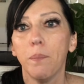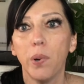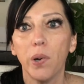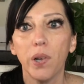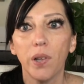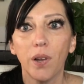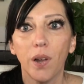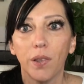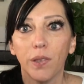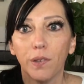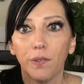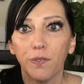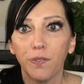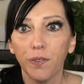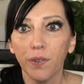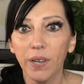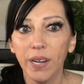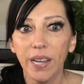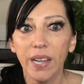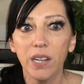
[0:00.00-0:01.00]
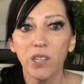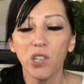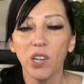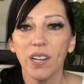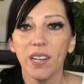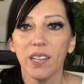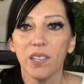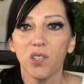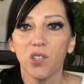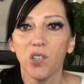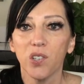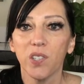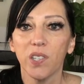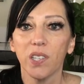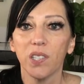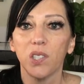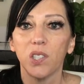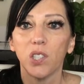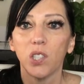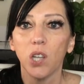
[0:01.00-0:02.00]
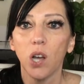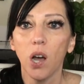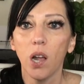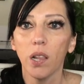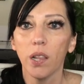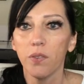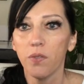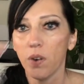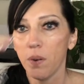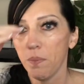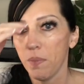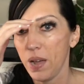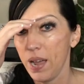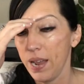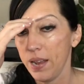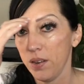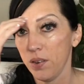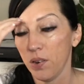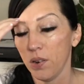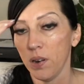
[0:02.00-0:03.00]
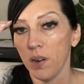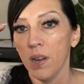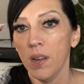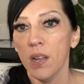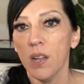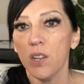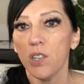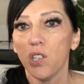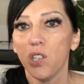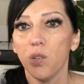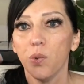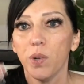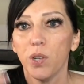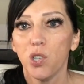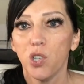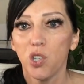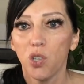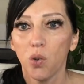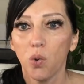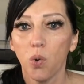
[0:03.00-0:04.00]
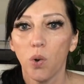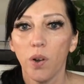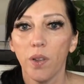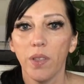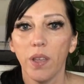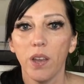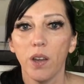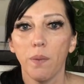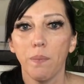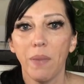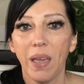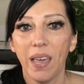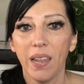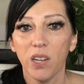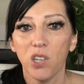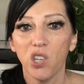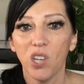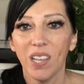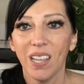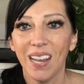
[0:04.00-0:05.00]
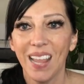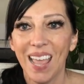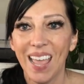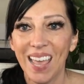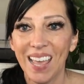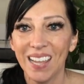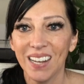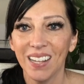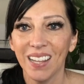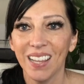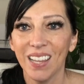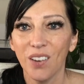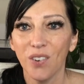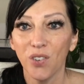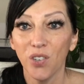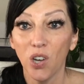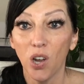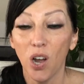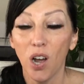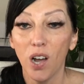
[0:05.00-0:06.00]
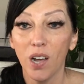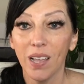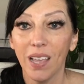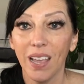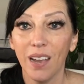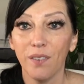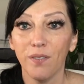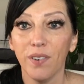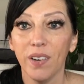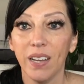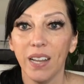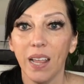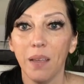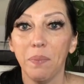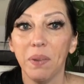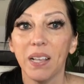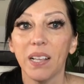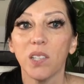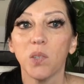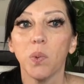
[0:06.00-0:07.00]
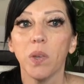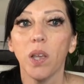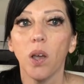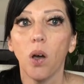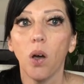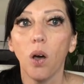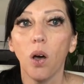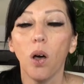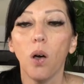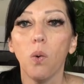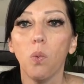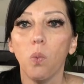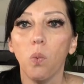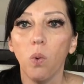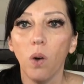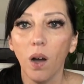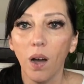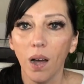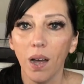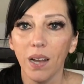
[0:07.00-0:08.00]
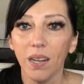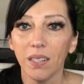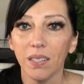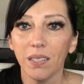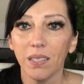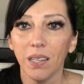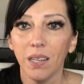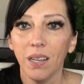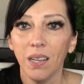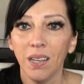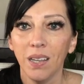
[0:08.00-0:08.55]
put it on the fridge, and it's just a solid reminder to ensure that you're managing and handling your dog every day, because we all want